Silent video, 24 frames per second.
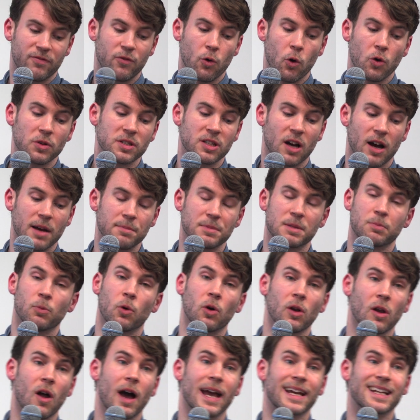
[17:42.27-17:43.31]
4 times
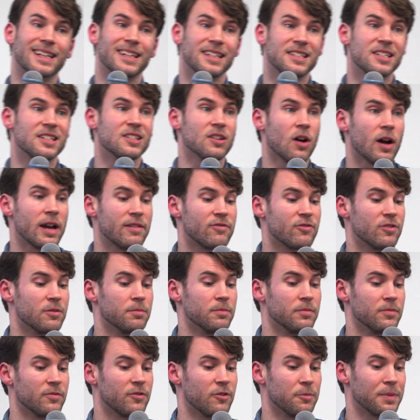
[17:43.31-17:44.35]
more likely to die
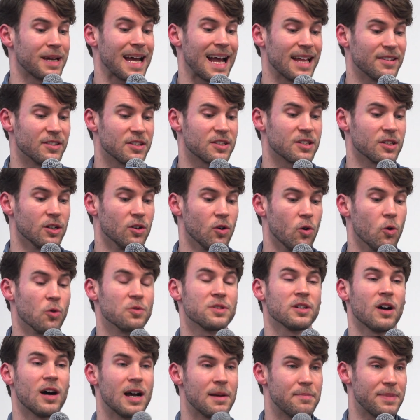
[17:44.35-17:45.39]
from cancer or
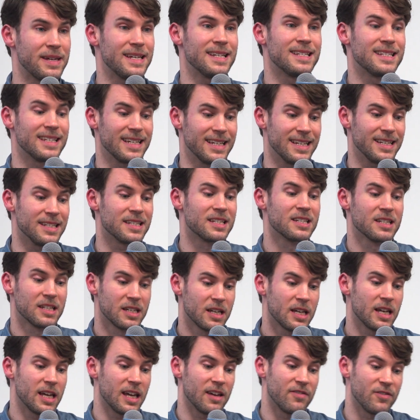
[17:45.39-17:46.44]
diabetes
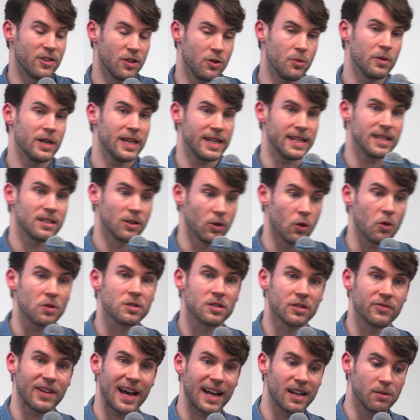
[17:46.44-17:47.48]
if you eat
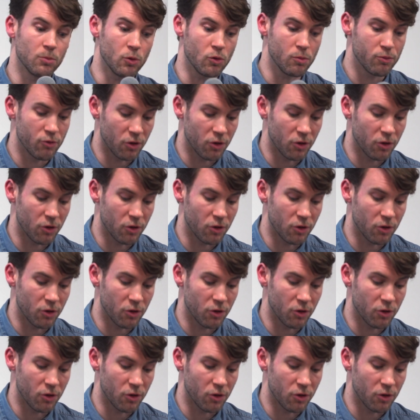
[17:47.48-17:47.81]
lots of animal